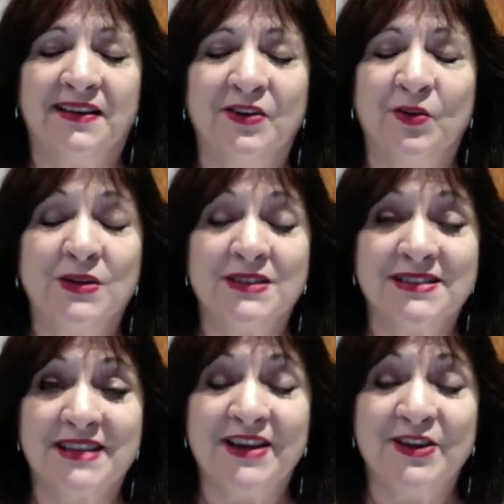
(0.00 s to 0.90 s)
don't know what to
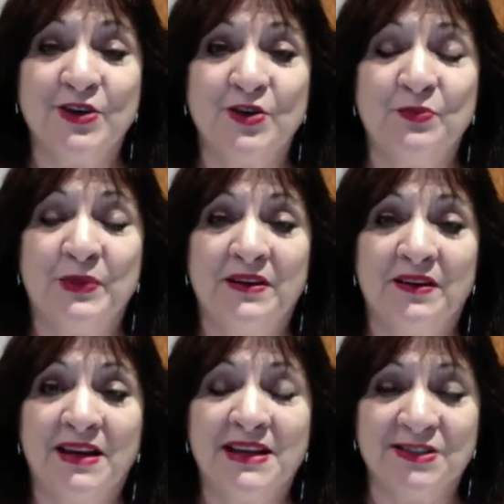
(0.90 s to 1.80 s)
say to you, but
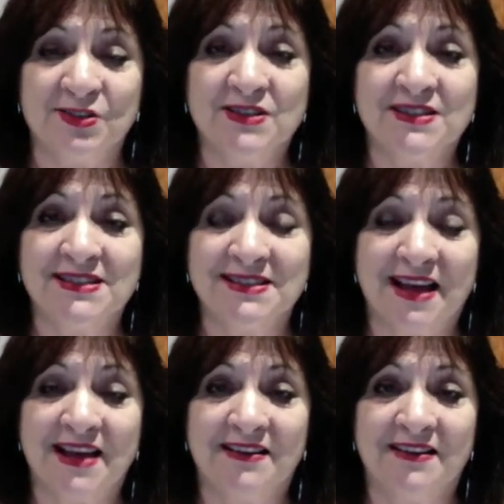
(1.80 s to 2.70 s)
he's lost his
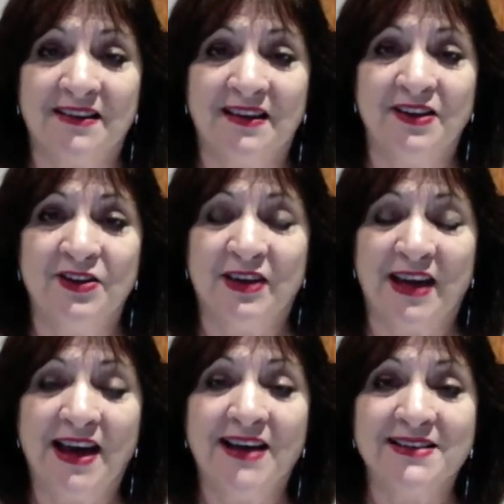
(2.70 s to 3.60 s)
son. You
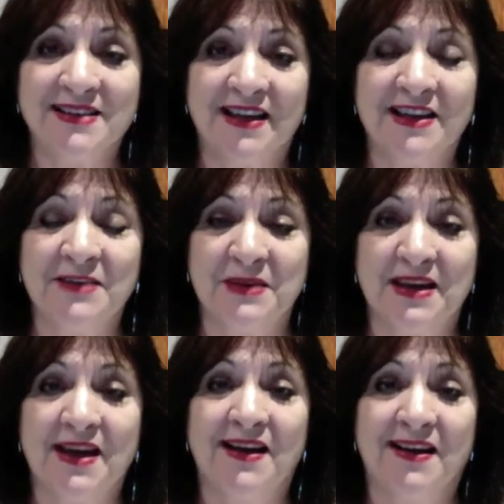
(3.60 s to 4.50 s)
can't tell him he
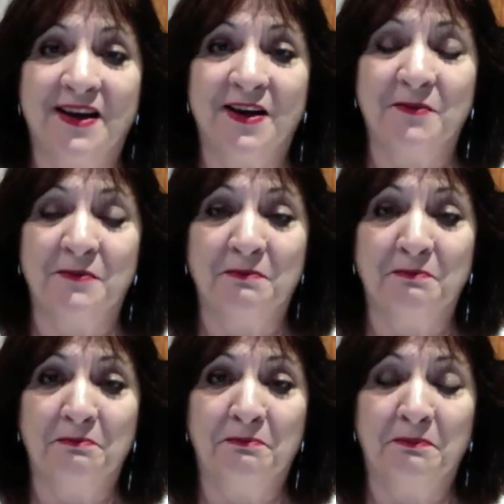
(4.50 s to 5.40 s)
can't come,
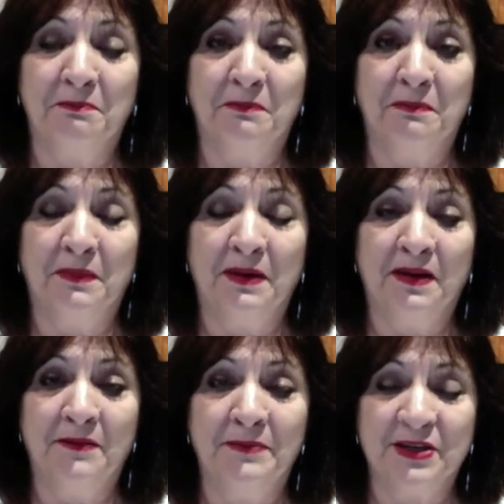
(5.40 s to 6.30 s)

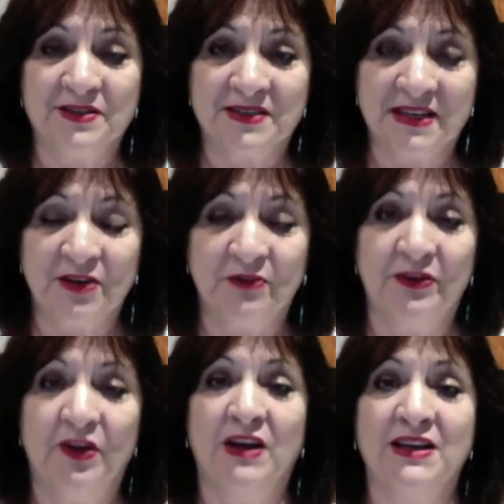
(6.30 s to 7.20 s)
because then he'll
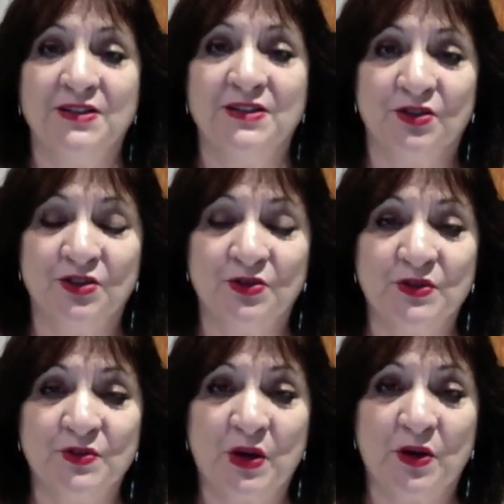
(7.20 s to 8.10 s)
feel like he's lost you
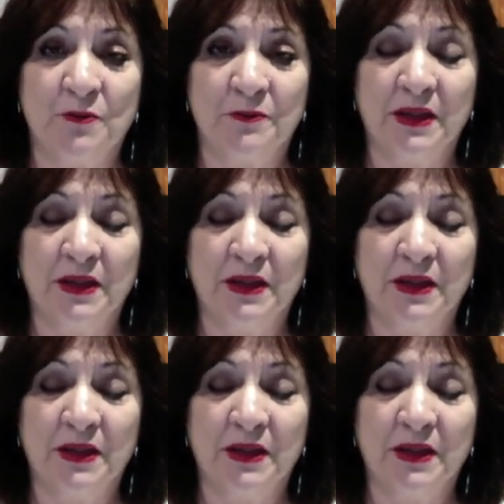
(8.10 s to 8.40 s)
as well.